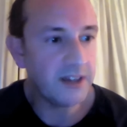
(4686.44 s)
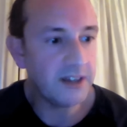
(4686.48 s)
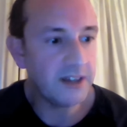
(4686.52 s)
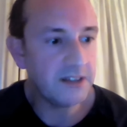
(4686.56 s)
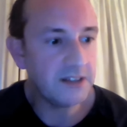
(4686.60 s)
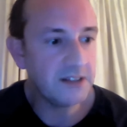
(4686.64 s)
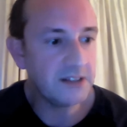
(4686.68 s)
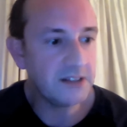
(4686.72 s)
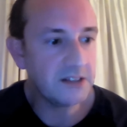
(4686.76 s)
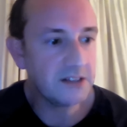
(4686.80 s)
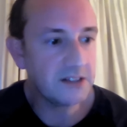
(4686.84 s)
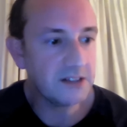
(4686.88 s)
that
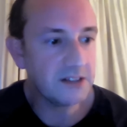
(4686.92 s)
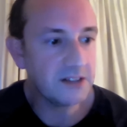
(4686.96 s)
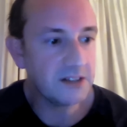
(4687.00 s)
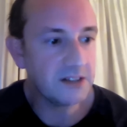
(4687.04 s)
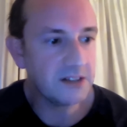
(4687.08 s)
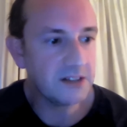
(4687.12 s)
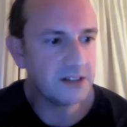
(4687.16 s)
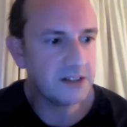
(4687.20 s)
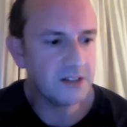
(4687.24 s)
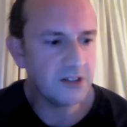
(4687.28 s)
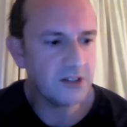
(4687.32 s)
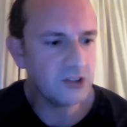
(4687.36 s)
it,
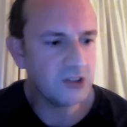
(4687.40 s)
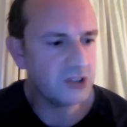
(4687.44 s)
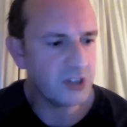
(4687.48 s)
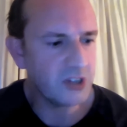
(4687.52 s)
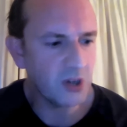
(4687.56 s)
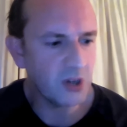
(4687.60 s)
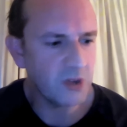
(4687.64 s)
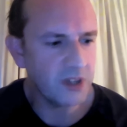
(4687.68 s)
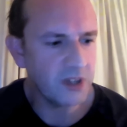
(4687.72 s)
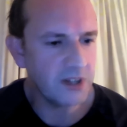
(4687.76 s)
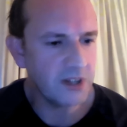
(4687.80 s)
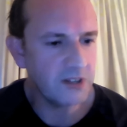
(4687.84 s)
uh, years
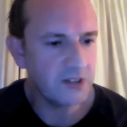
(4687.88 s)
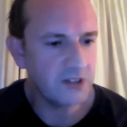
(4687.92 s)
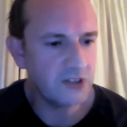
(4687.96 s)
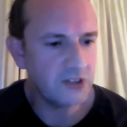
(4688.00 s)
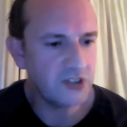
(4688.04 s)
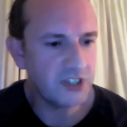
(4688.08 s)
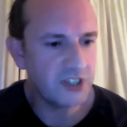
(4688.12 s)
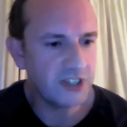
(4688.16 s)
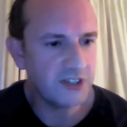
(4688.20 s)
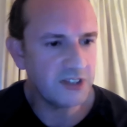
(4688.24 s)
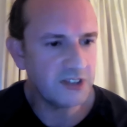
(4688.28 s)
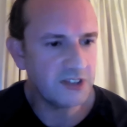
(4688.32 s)
ago, that
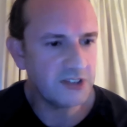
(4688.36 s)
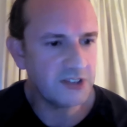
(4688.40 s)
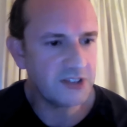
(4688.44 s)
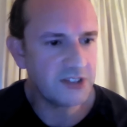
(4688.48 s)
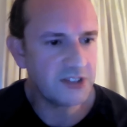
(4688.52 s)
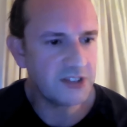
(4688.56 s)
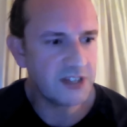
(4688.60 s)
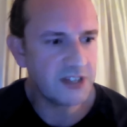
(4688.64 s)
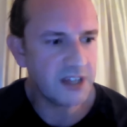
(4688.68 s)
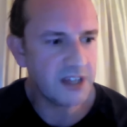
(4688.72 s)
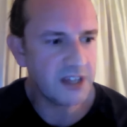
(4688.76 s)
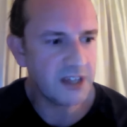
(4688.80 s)
she can
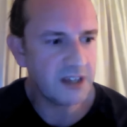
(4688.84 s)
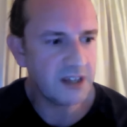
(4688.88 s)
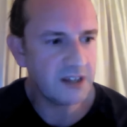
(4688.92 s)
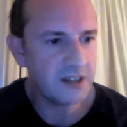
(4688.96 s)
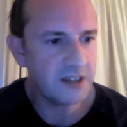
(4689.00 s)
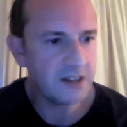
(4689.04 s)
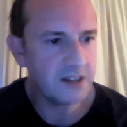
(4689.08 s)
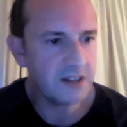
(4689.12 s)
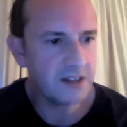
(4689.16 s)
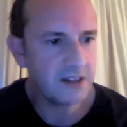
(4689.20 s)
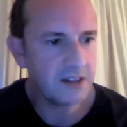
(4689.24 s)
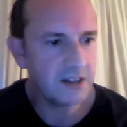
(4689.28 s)
see
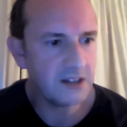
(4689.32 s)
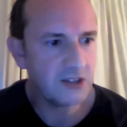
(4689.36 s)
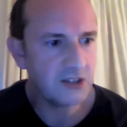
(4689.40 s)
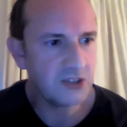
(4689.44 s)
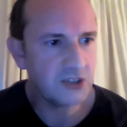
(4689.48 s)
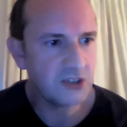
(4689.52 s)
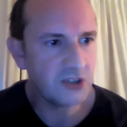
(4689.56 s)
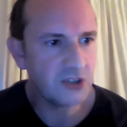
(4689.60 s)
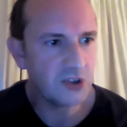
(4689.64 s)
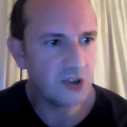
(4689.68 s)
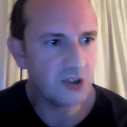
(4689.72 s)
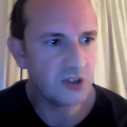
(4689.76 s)
it
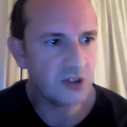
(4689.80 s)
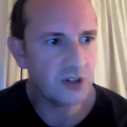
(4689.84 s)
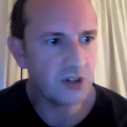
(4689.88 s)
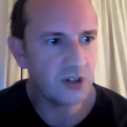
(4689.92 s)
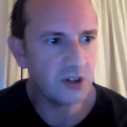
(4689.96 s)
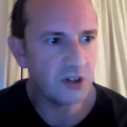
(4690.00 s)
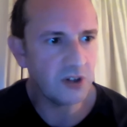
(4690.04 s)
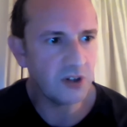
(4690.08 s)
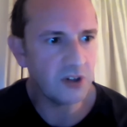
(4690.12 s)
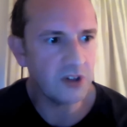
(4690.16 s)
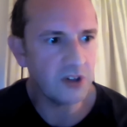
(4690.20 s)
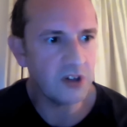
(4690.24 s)
took
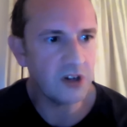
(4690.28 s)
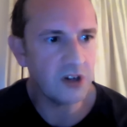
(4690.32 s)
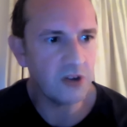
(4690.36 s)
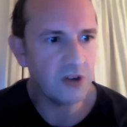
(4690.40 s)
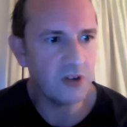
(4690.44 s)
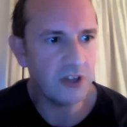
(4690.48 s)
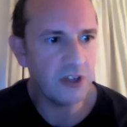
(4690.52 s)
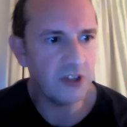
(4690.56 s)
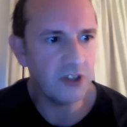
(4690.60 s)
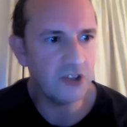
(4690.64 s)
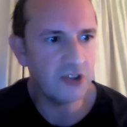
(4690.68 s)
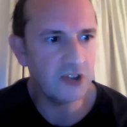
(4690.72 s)
a lot of
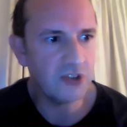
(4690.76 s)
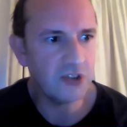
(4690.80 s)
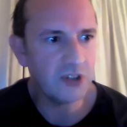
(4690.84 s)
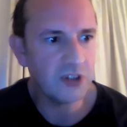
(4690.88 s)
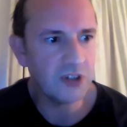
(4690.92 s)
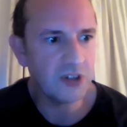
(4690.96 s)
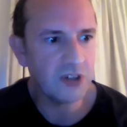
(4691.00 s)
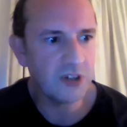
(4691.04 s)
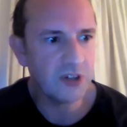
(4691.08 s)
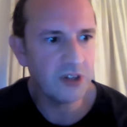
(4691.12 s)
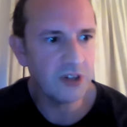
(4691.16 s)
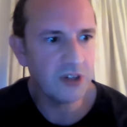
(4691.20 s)
courage
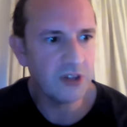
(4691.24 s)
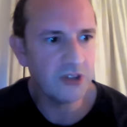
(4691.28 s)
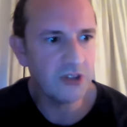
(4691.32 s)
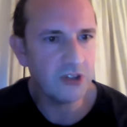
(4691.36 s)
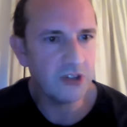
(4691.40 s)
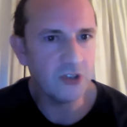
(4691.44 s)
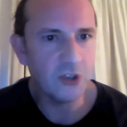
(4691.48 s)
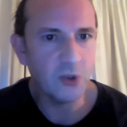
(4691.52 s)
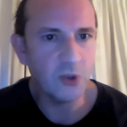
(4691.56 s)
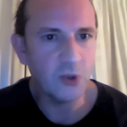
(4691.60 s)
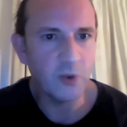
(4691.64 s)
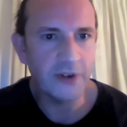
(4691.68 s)

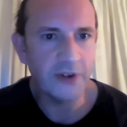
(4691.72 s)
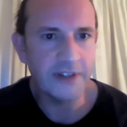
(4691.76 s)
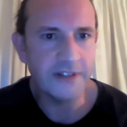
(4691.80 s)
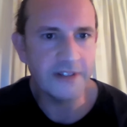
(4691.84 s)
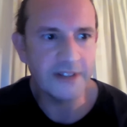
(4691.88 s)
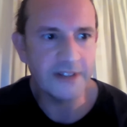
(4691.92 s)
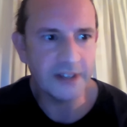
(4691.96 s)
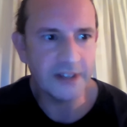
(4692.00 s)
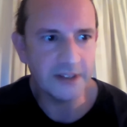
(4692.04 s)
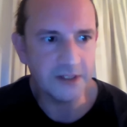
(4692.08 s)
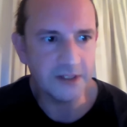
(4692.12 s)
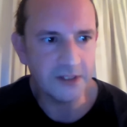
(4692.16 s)
to do what I
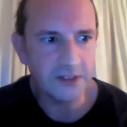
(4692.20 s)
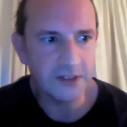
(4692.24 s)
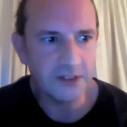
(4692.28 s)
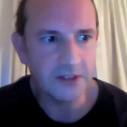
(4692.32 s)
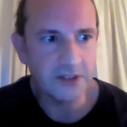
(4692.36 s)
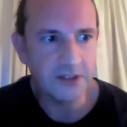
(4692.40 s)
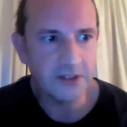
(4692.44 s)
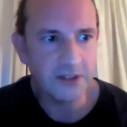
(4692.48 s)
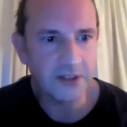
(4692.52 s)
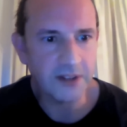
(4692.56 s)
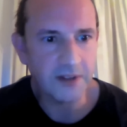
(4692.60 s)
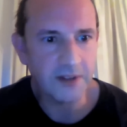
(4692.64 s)
did.
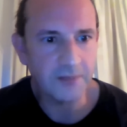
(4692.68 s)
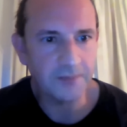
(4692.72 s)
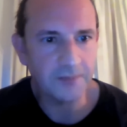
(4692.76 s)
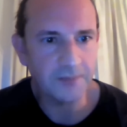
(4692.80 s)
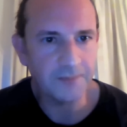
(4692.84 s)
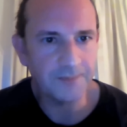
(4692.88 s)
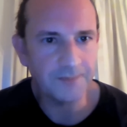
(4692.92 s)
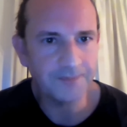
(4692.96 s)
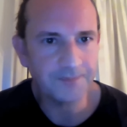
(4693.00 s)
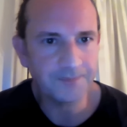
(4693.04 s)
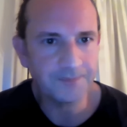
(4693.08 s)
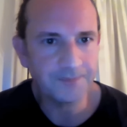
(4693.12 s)

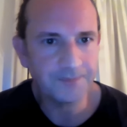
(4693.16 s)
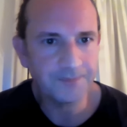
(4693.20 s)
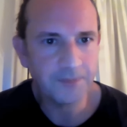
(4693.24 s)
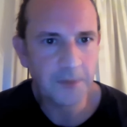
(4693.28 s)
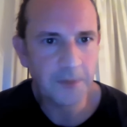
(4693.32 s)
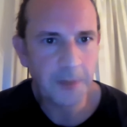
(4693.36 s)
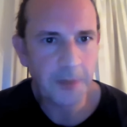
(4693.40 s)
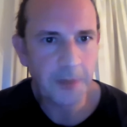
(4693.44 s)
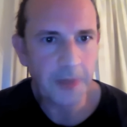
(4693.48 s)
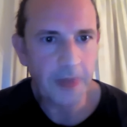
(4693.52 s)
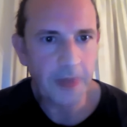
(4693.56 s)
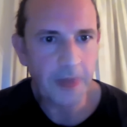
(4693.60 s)
Um,
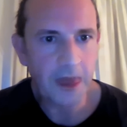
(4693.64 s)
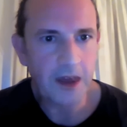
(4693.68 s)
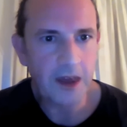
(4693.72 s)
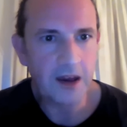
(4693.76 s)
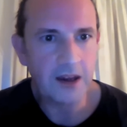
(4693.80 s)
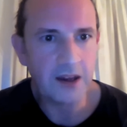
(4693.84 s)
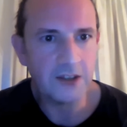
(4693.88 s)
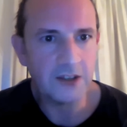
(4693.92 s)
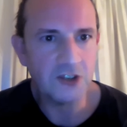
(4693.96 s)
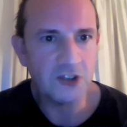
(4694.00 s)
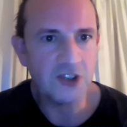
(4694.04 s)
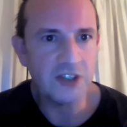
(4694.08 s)

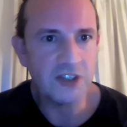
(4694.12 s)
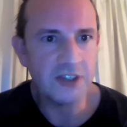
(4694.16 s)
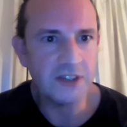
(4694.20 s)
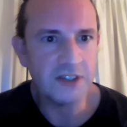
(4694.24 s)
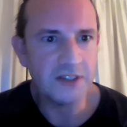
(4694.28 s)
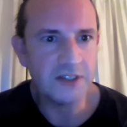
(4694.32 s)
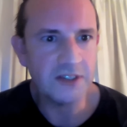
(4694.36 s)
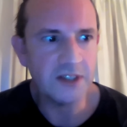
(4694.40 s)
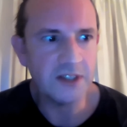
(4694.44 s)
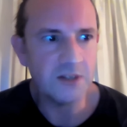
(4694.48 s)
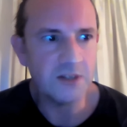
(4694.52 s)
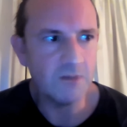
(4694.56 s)
and she
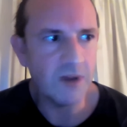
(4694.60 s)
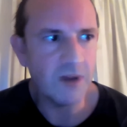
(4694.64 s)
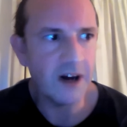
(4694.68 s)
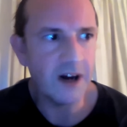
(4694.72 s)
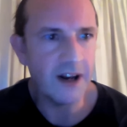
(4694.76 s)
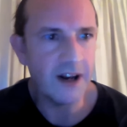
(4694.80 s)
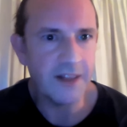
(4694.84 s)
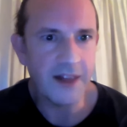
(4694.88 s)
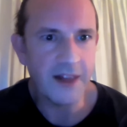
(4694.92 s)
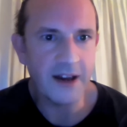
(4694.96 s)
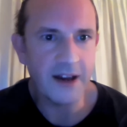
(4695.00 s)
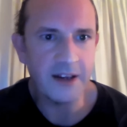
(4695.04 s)
did
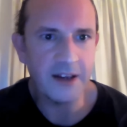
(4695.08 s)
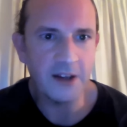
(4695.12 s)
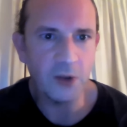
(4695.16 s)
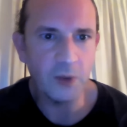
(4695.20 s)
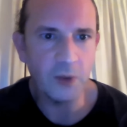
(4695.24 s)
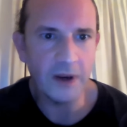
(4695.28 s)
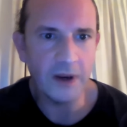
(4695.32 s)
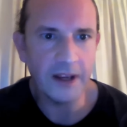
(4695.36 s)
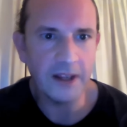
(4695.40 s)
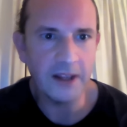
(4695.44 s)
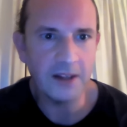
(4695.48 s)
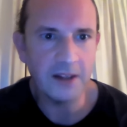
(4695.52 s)
admire that in a
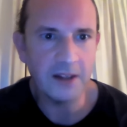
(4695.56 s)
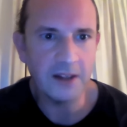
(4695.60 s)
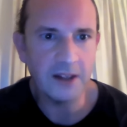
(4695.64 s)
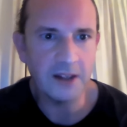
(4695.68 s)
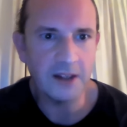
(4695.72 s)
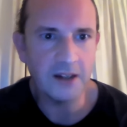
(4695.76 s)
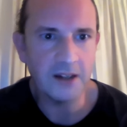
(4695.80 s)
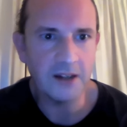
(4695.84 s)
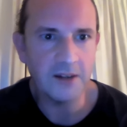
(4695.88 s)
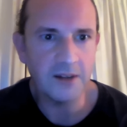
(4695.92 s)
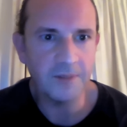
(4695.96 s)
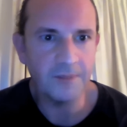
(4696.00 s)
way.
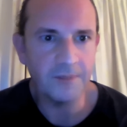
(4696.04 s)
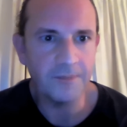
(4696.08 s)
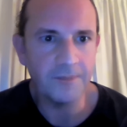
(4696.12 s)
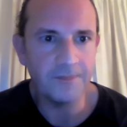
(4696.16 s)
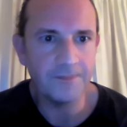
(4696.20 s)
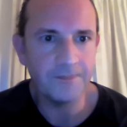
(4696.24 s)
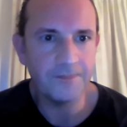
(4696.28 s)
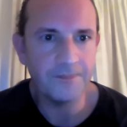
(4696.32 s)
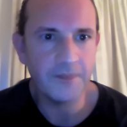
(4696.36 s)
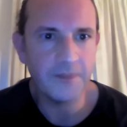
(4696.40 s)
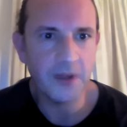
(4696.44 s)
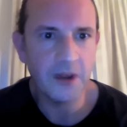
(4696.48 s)
Um,
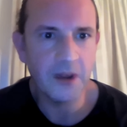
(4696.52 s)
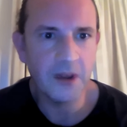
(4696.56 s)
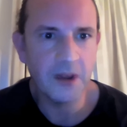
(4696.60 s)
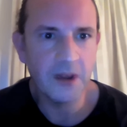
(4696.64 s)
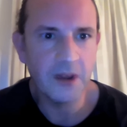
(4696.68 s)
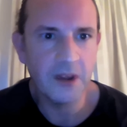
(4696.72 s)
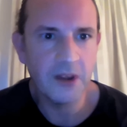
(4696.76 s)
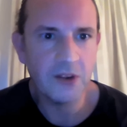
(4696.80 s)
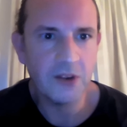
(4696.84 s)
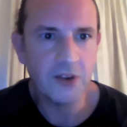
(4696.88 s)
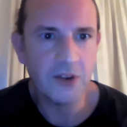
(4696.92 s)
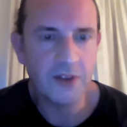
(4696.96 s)

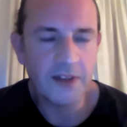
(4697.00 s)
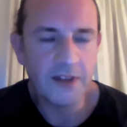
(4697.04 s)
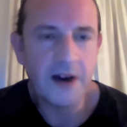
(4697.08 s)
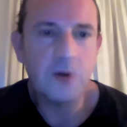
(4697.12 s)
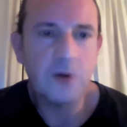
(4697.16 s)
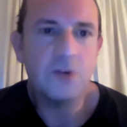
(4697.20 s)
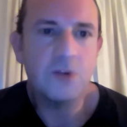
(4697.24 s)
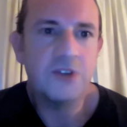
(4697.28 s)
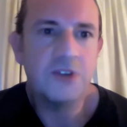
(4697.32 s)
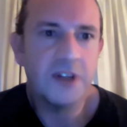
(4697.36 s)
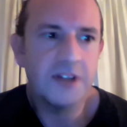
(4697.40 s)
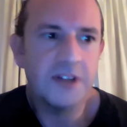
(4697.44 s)
so
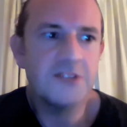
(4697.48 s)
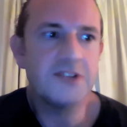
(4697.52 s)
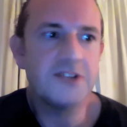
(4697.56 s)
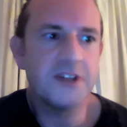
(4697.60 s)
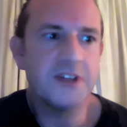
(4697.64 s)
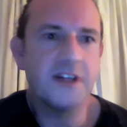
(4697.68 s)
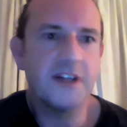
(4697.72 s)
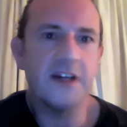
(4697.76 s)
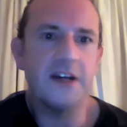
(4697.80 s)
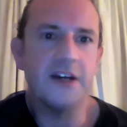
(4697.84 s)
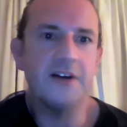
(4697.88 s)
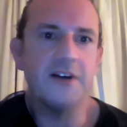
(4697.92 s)
that was nice
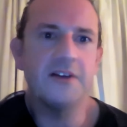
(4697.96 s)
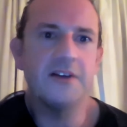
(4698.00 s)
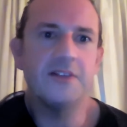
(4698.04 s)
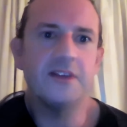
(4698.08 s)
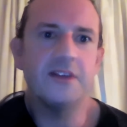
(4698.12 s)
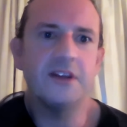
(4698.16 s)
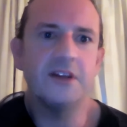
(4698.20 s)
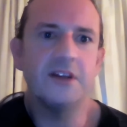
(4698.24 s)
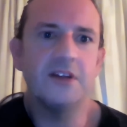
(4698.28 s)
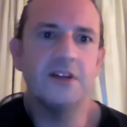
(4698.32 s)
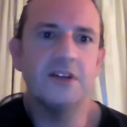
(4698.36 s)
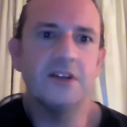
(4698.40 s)
to hear, I
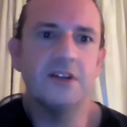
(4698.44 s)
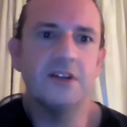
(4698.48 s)
think.